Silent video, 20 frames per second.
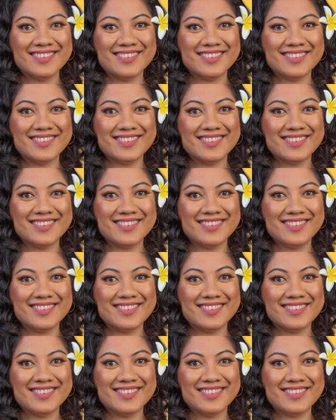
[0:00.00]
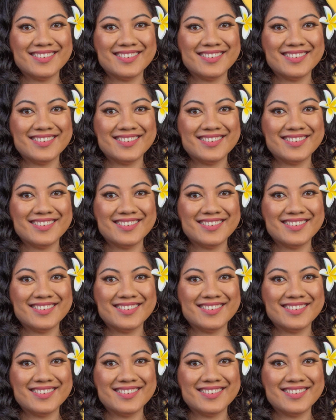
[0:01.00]

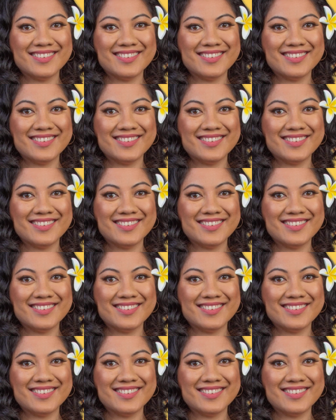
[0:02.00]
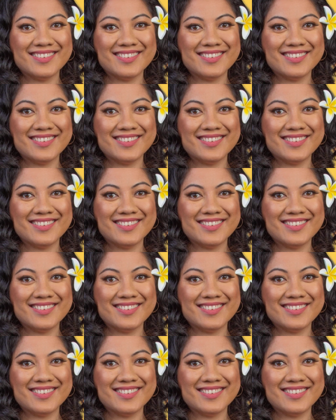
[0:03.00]

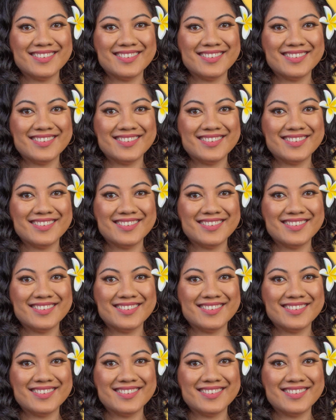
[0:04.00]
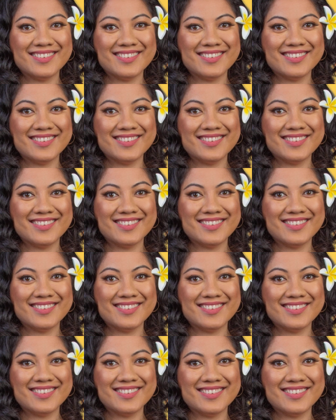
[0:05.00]
The face doesn't move, so there is nothing to read.